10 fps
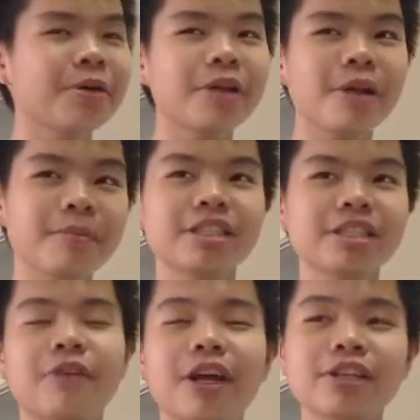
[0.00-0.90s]
Soda and
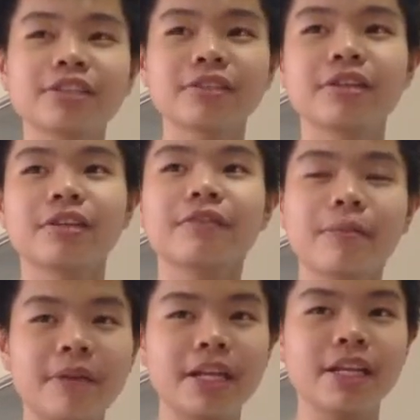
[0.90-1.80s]
Mrs. Fresh,
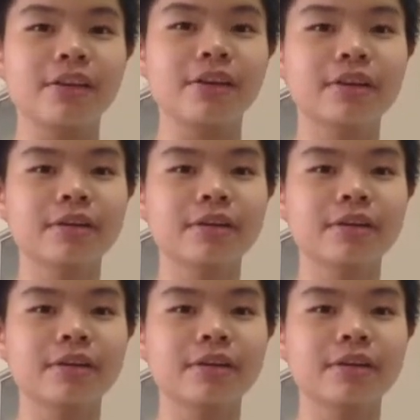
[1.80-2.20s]
for being here.